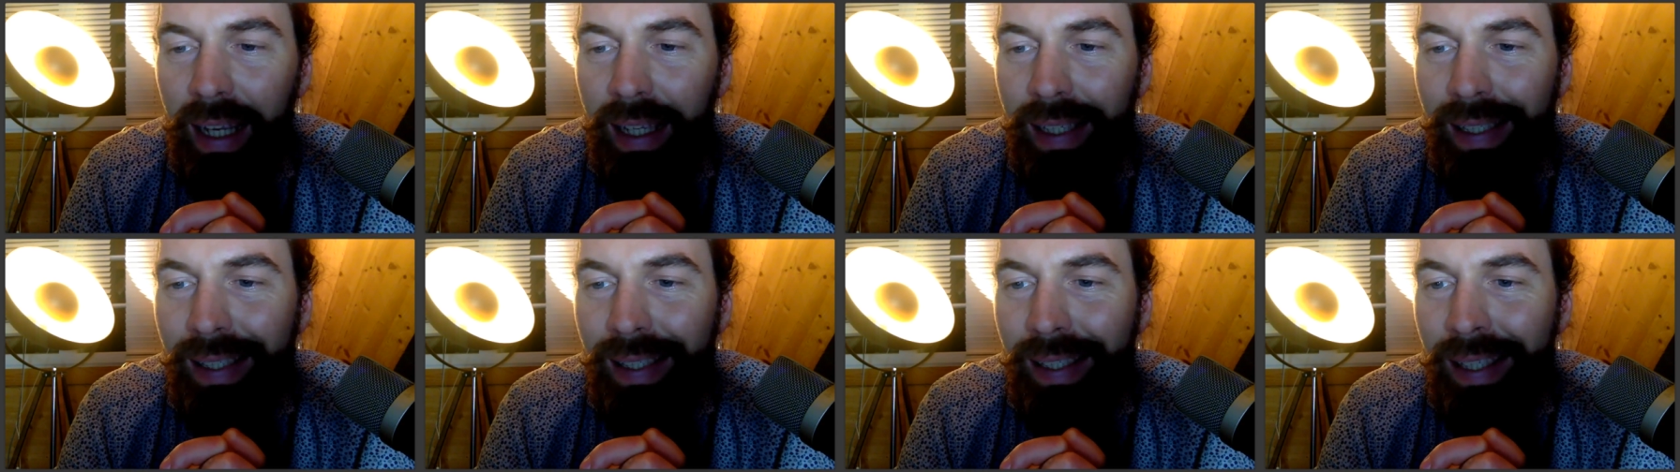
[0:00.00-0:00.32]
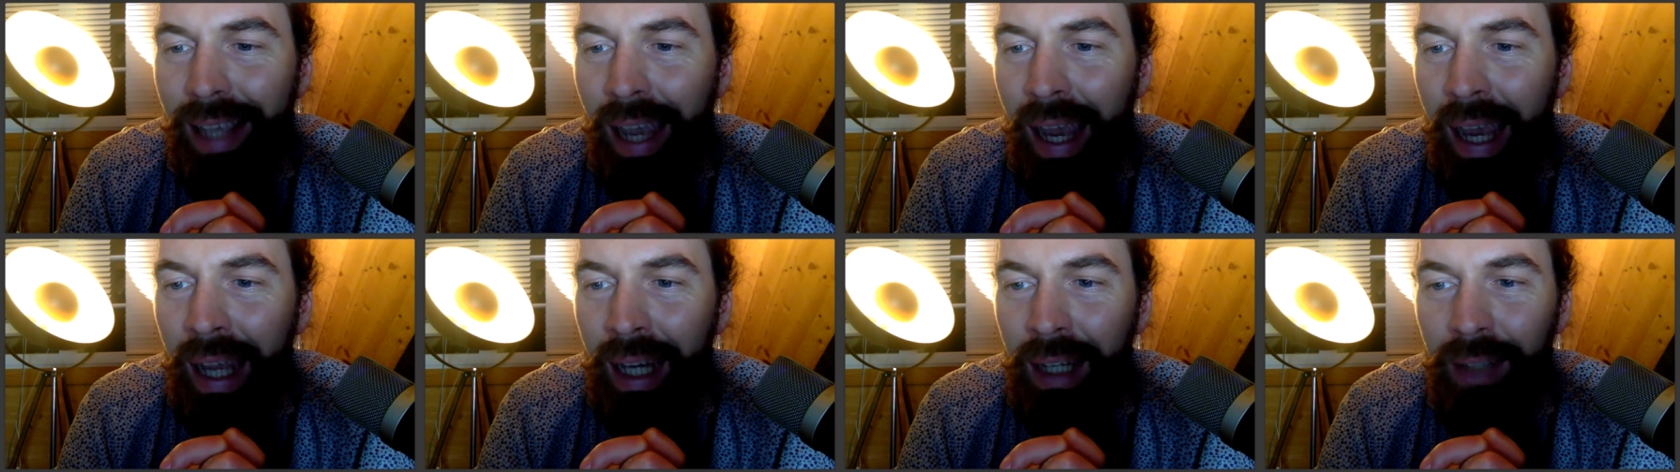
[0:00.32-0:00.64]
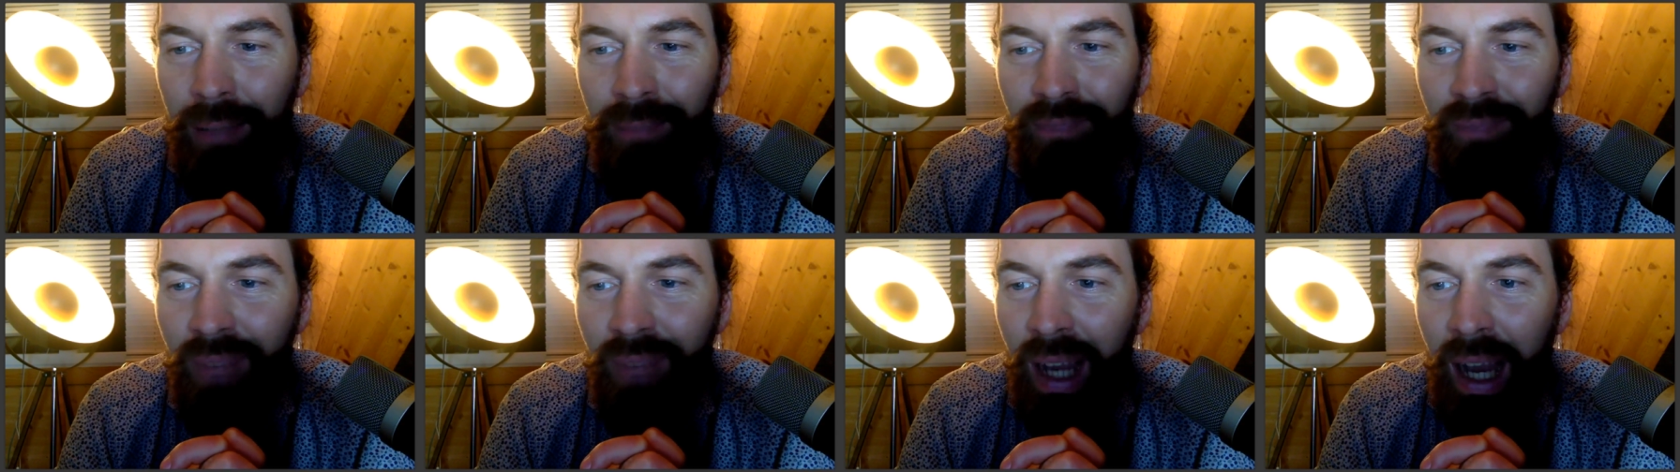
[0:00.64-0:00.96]
I
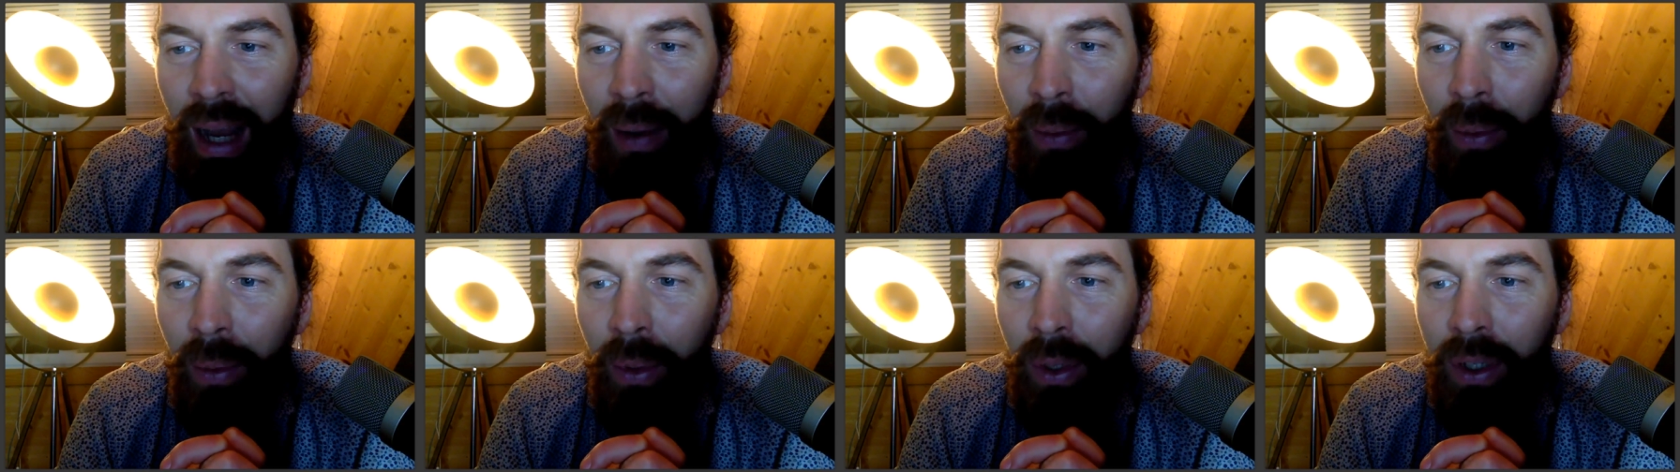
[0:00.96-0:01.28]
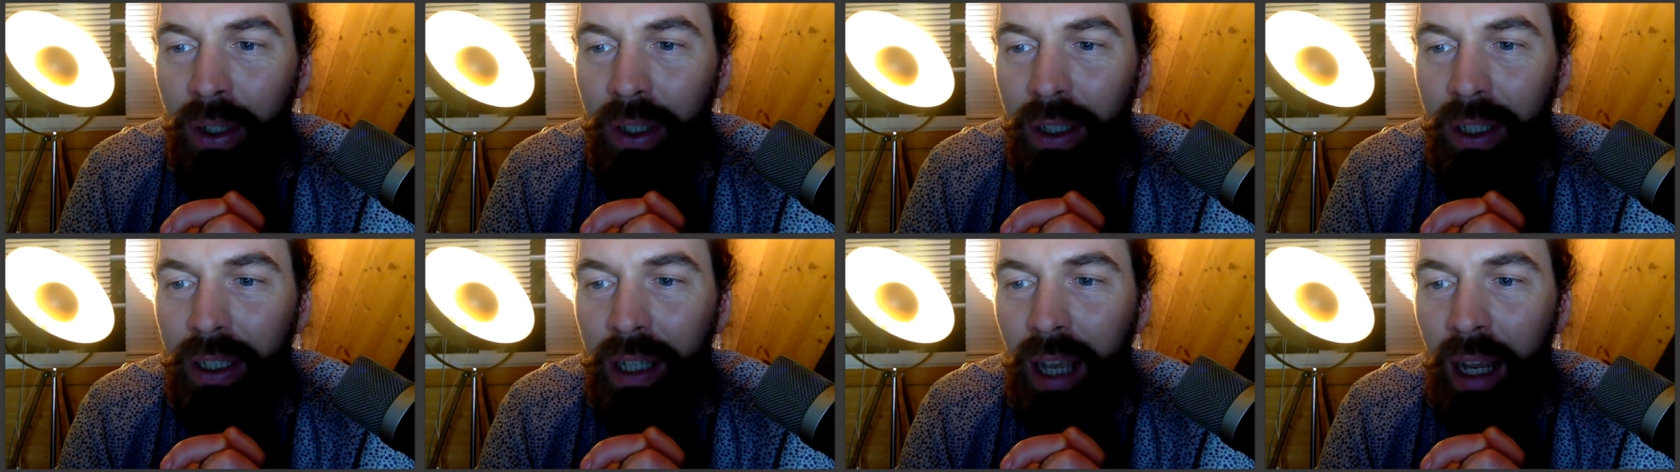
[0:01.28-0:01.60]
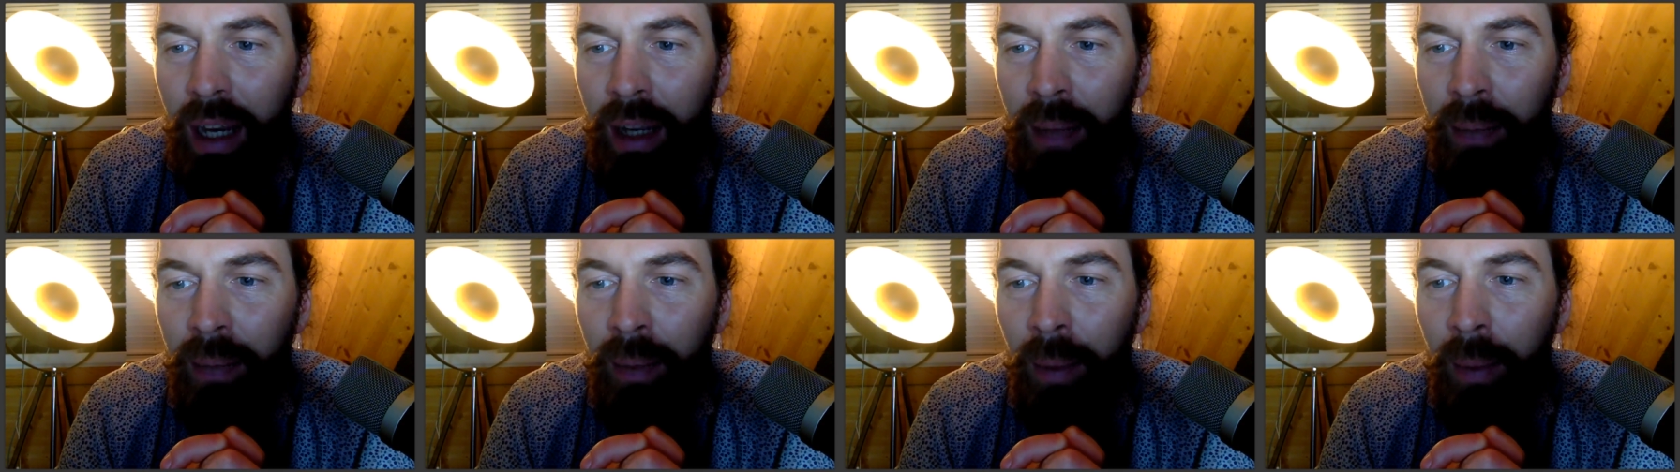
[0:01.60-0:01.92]
said, I wouldn't
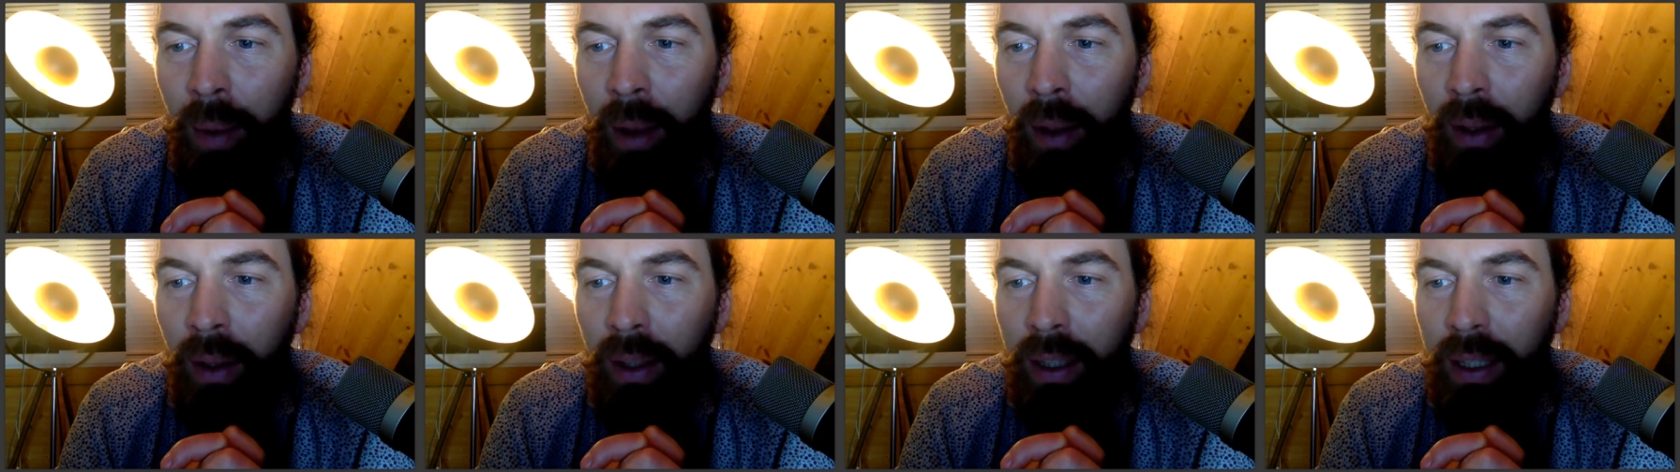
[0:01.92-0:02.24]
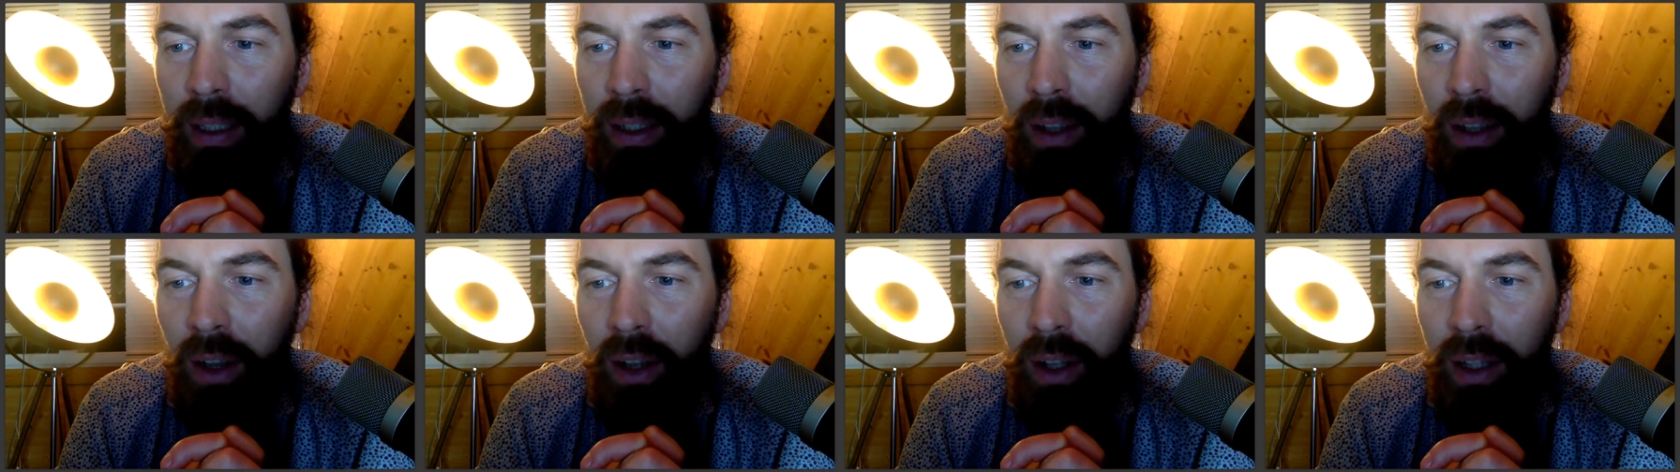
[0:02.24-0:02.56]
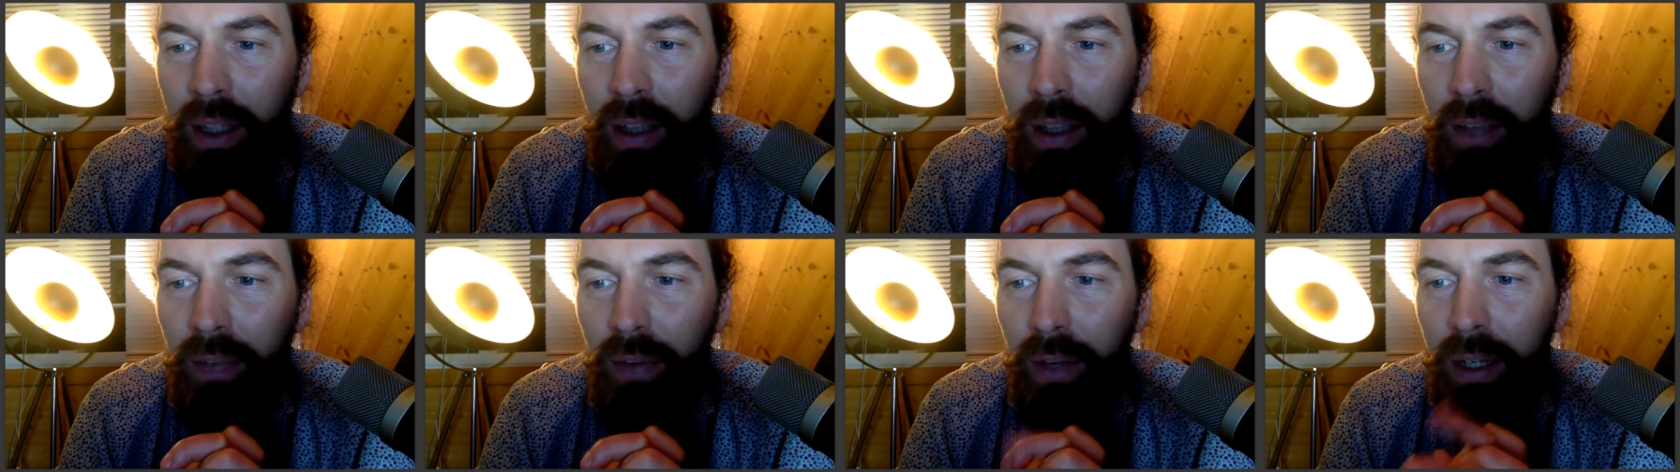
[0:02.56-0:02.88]
tell him about this
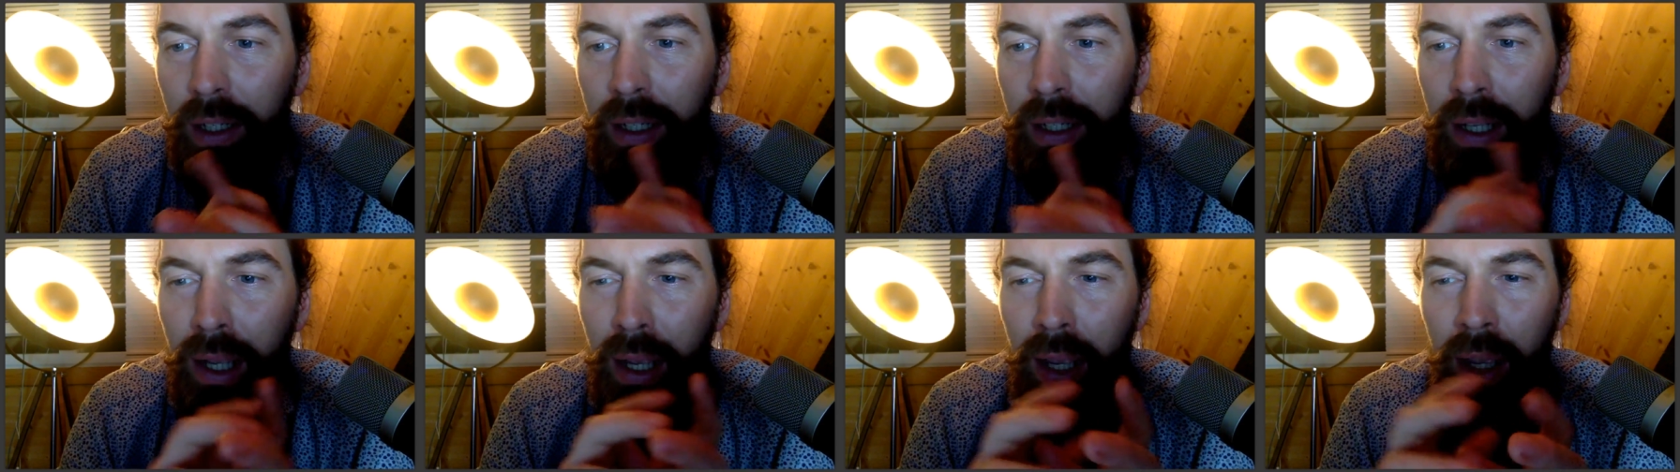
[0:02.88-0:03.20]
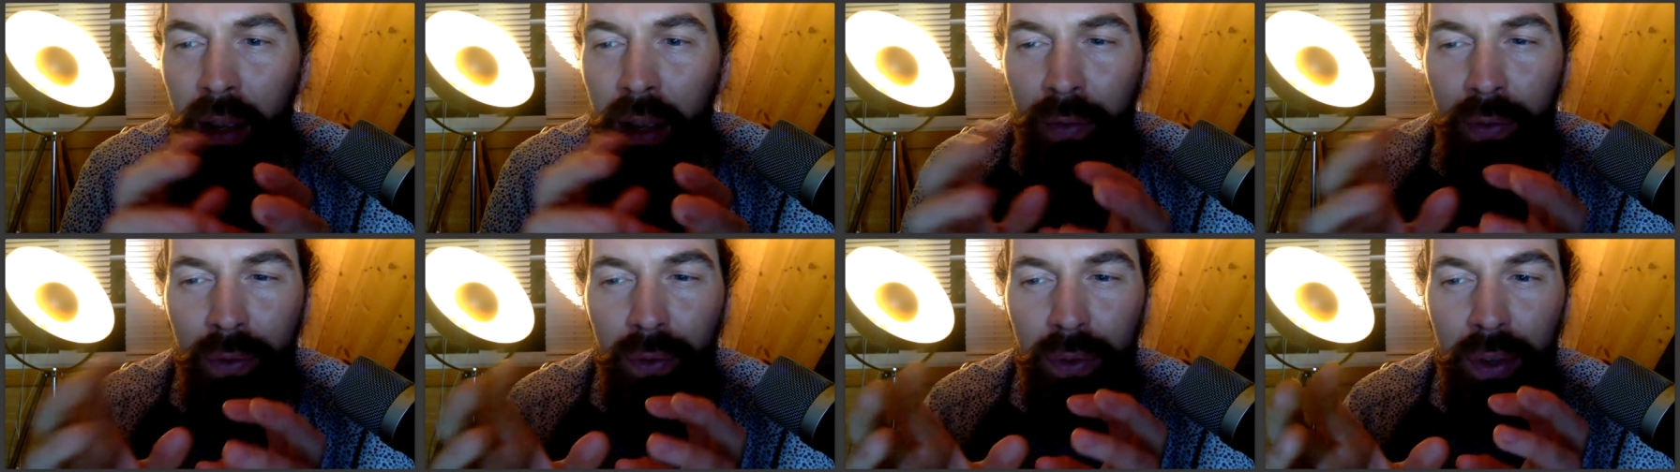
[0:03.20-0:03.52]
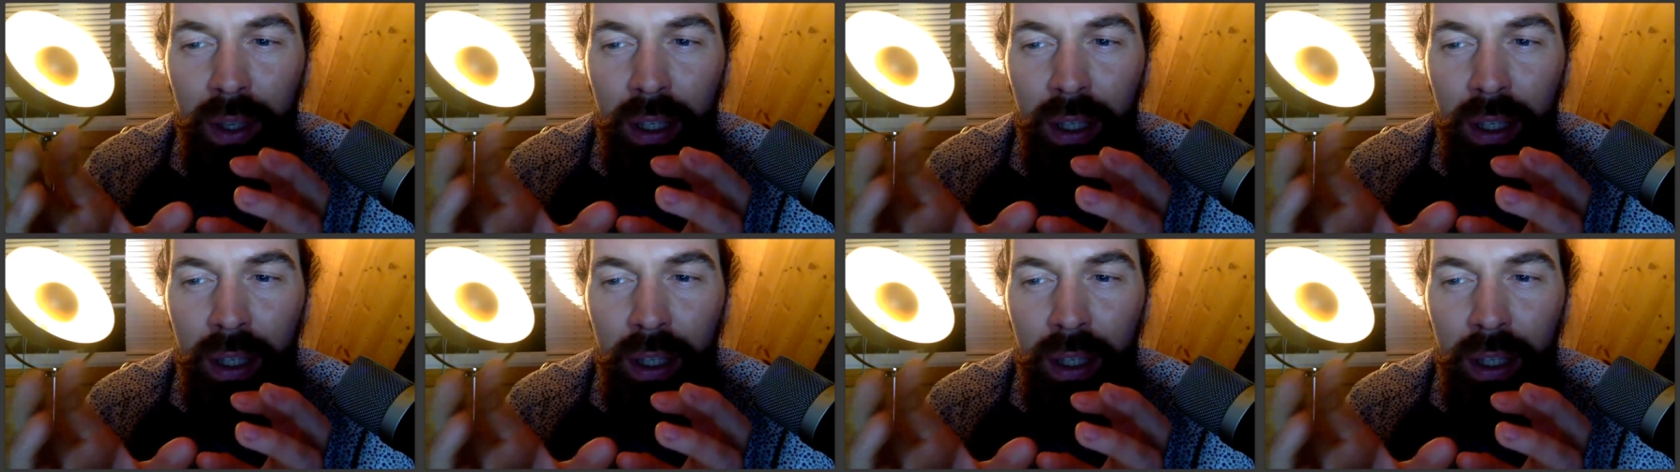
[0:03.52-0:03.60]
concept if